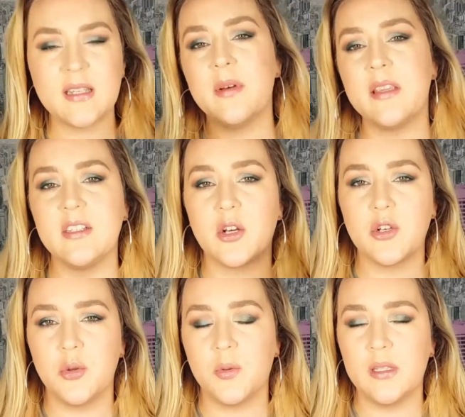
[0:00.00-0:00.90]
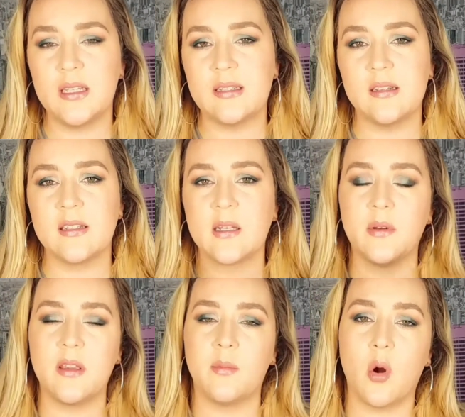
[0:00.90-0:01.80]
Some of these are new releases, some
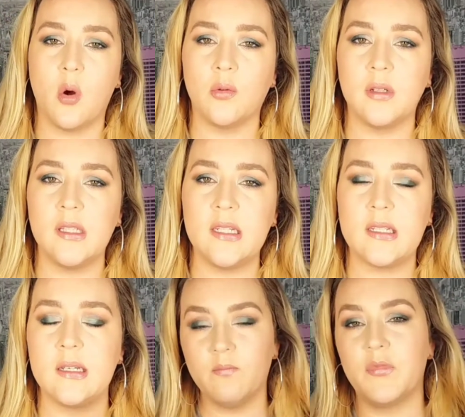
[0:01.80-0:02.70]
of them are old releases.